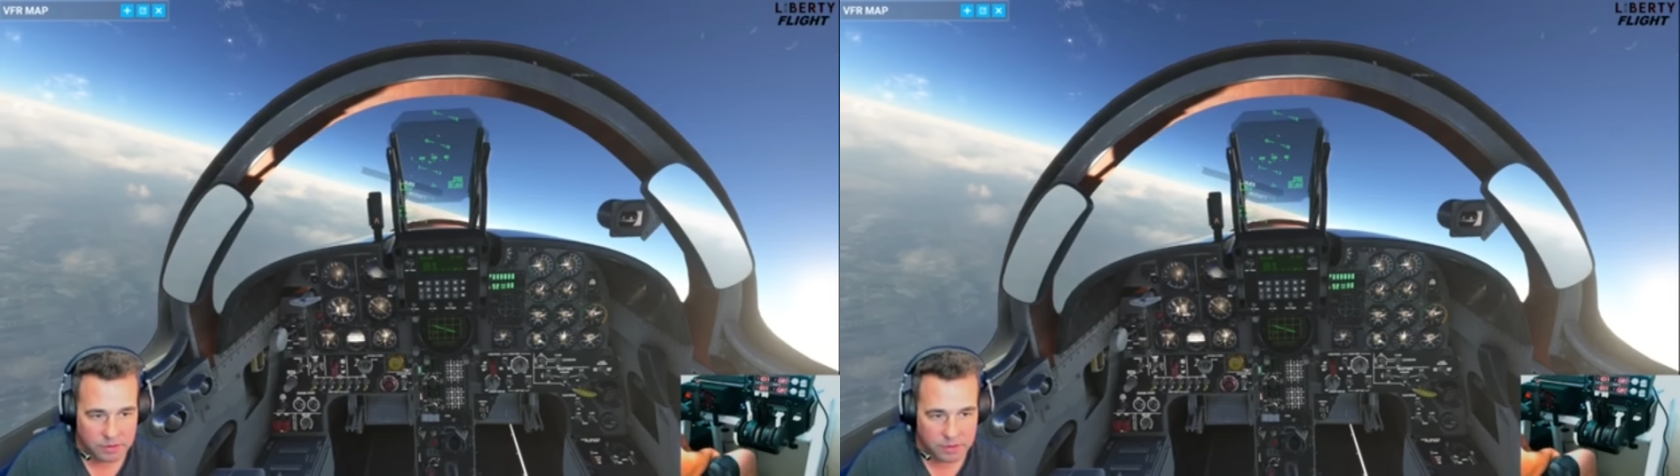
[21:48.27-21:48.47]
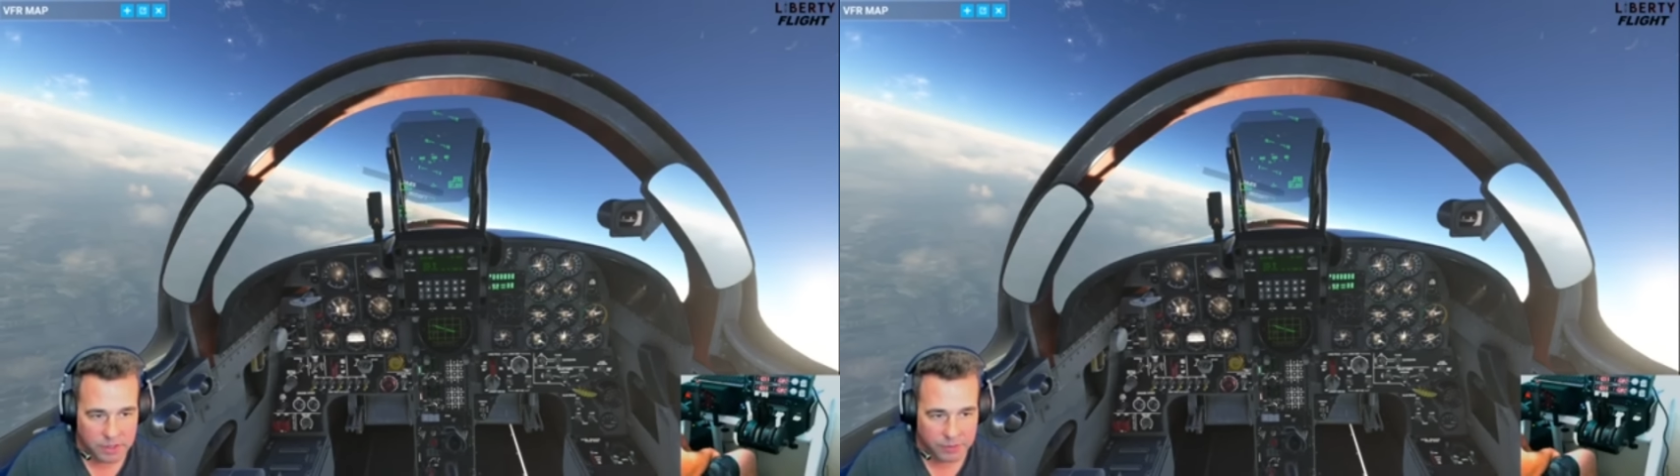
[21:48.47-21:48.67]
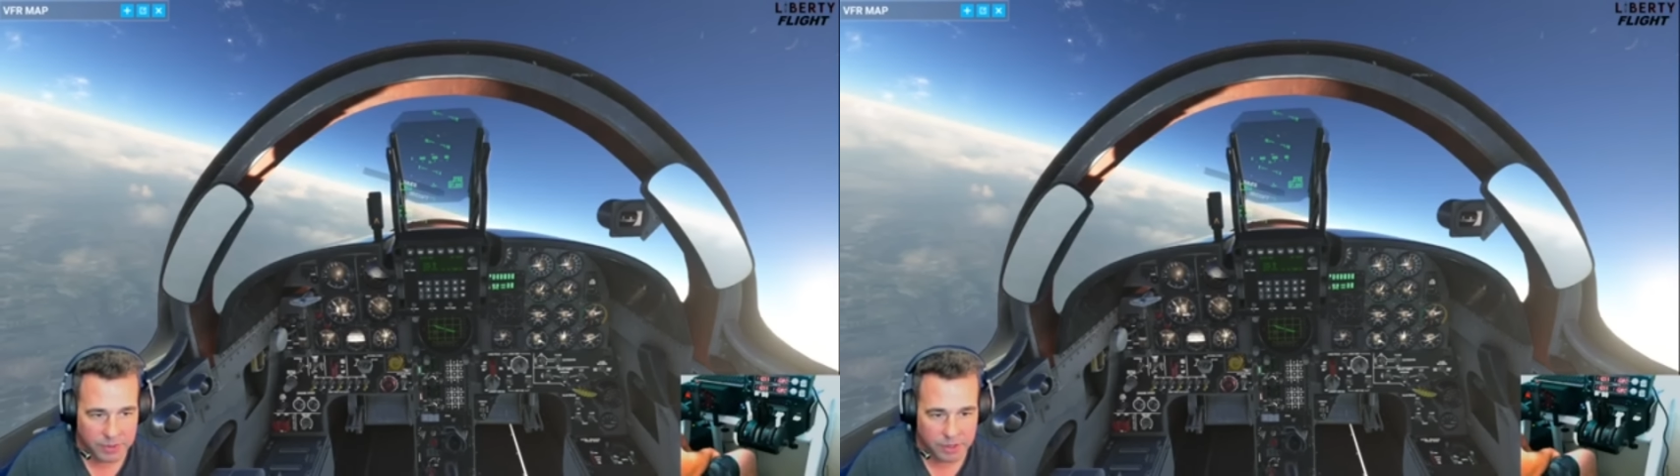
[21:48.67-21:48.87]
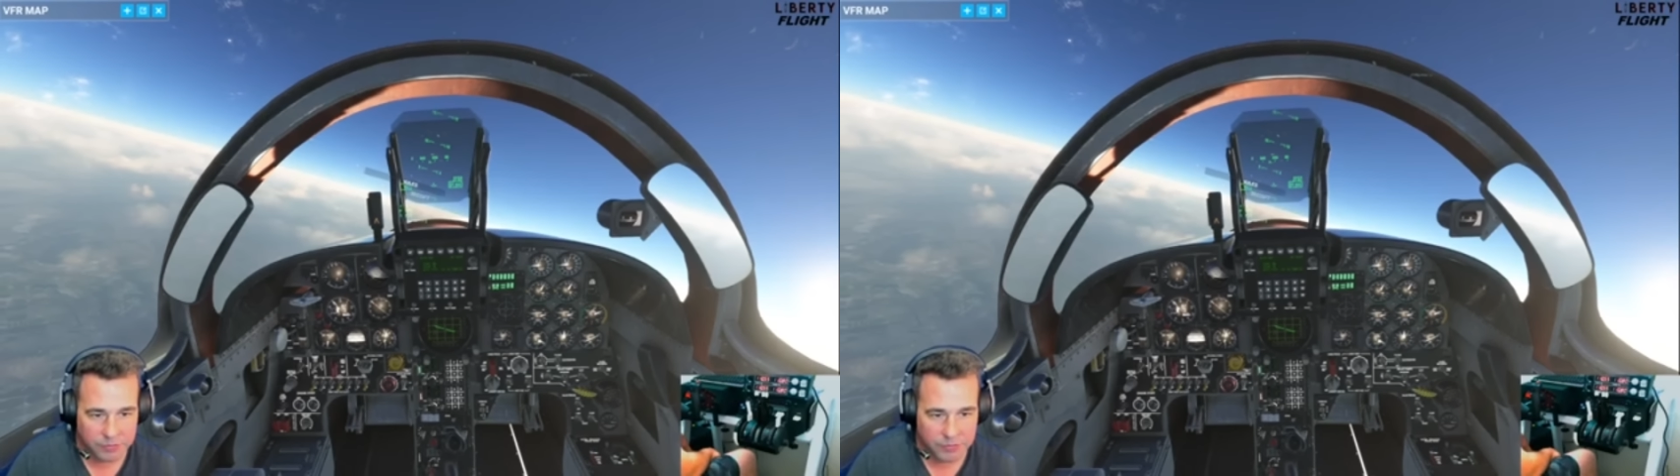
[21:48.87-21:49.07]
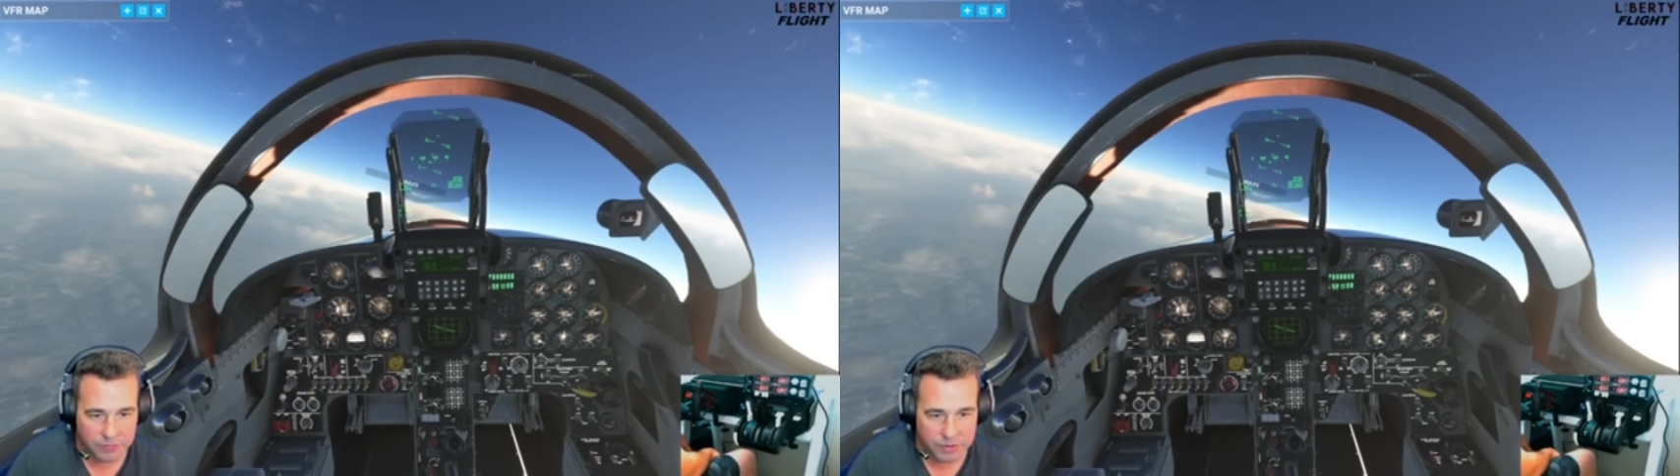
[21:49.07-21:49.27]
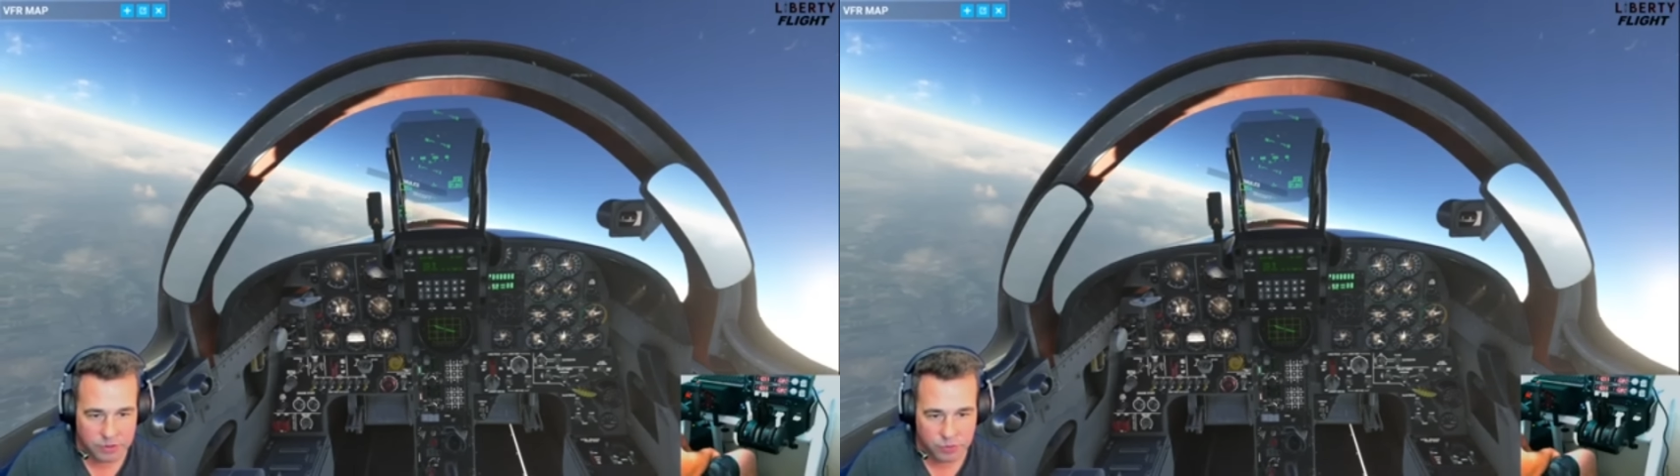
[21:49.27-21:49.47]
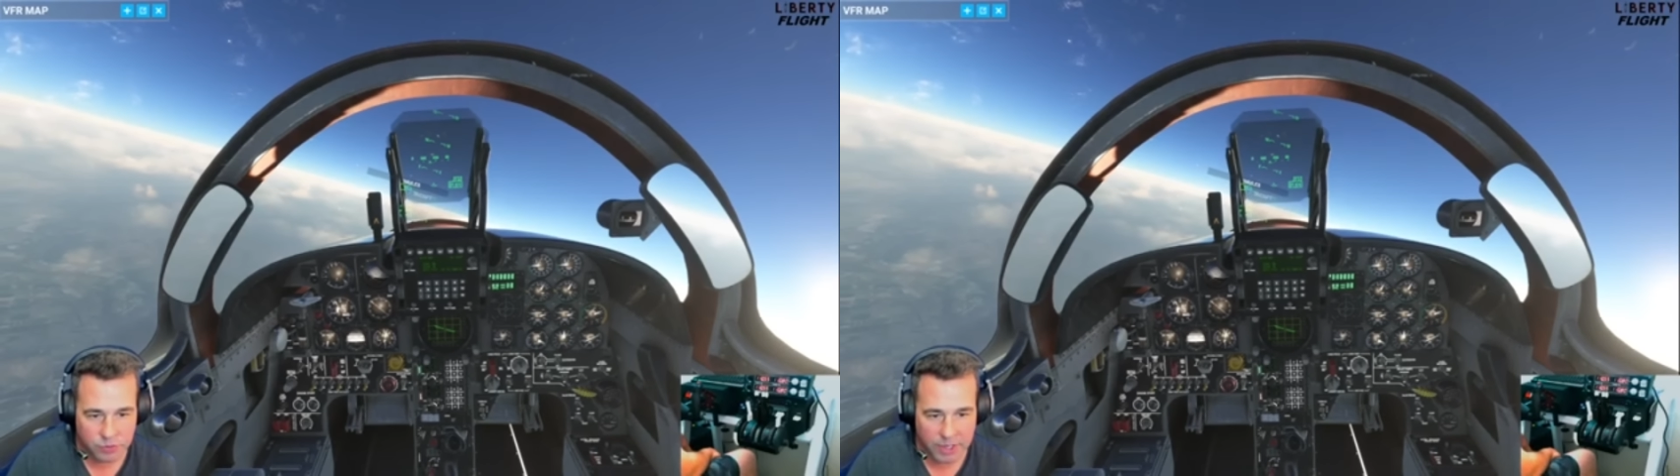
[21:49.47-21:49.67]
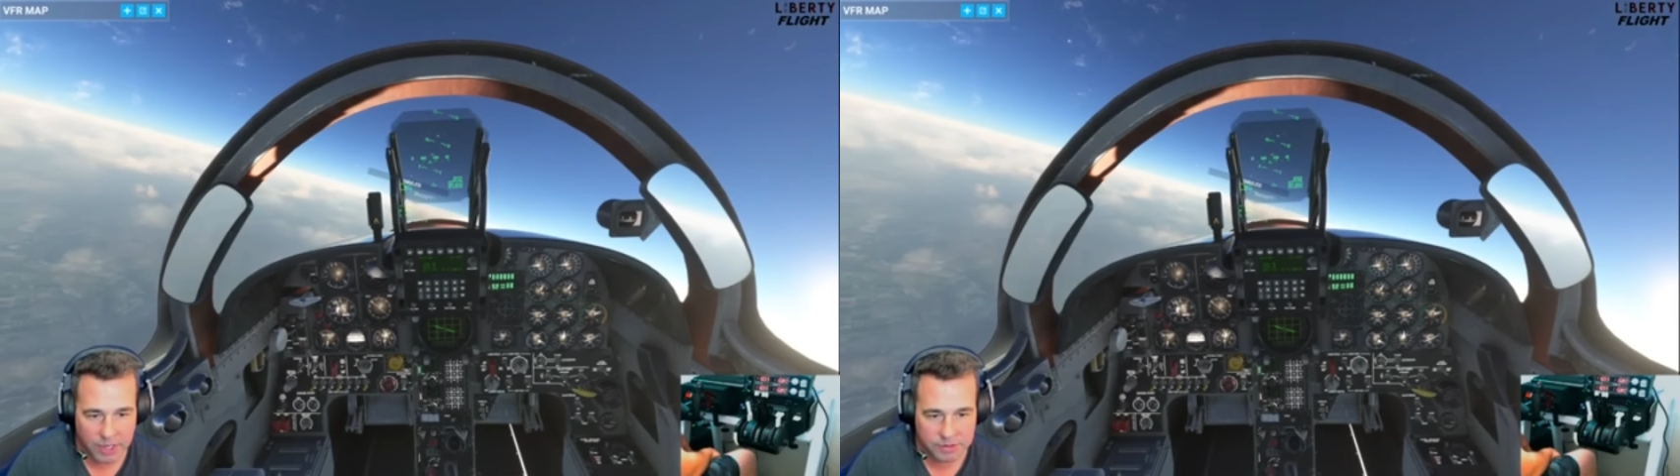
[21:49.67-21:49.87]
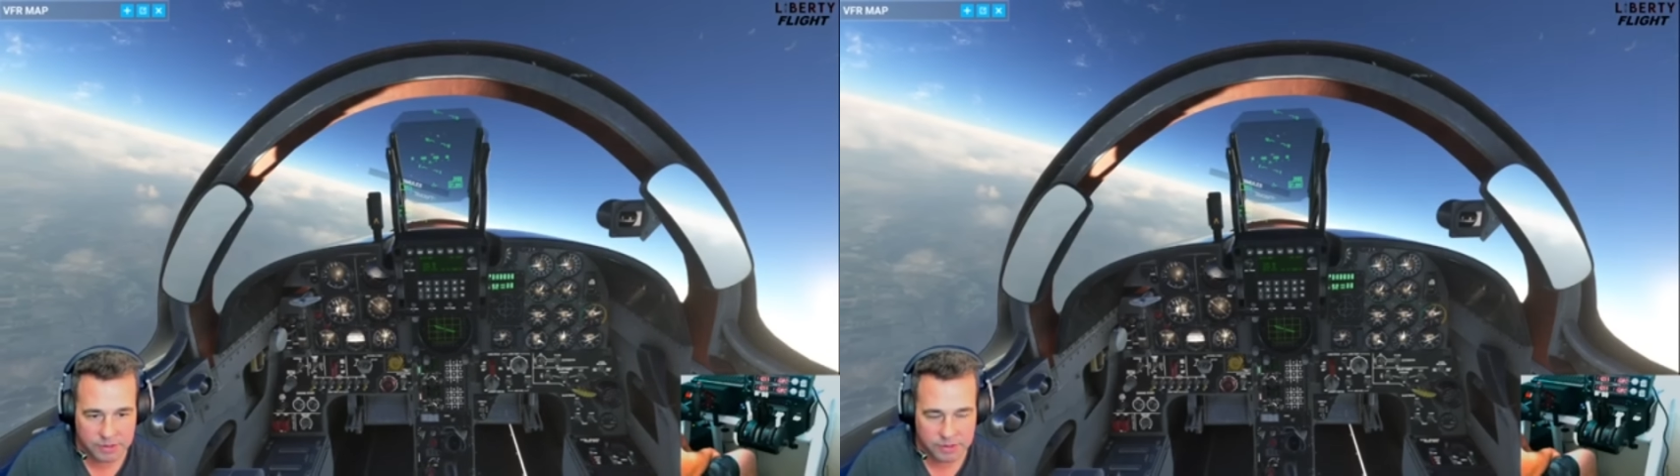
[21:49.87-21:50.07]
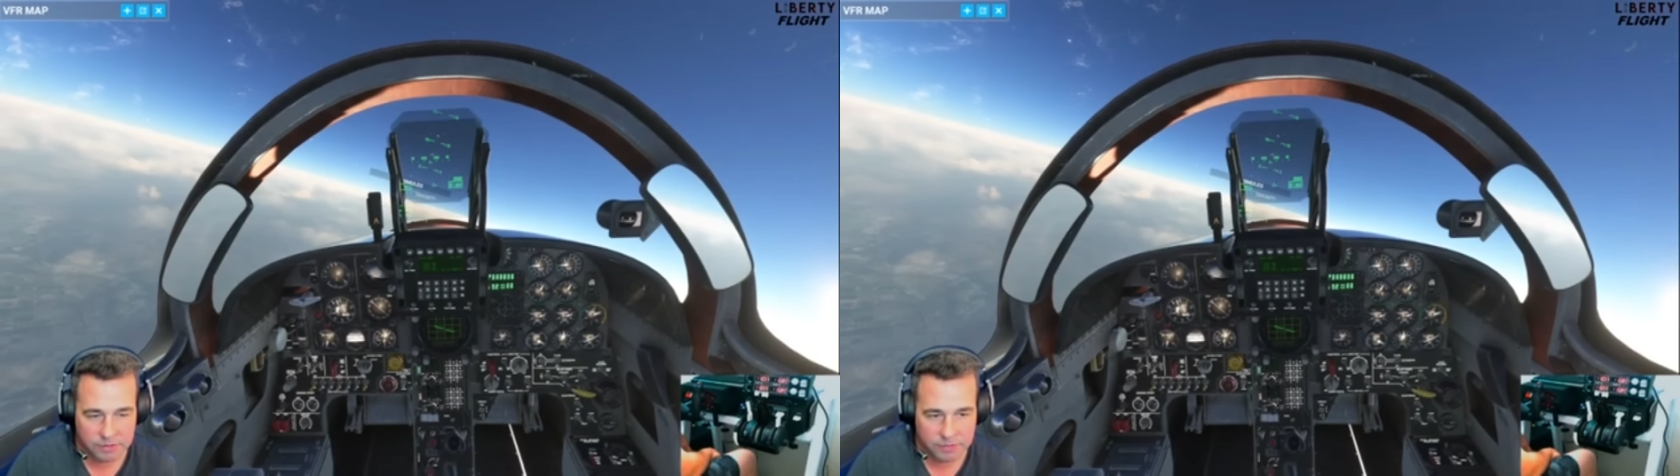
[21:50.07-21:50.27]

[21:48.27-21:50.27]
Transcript: Here we go, 52,000.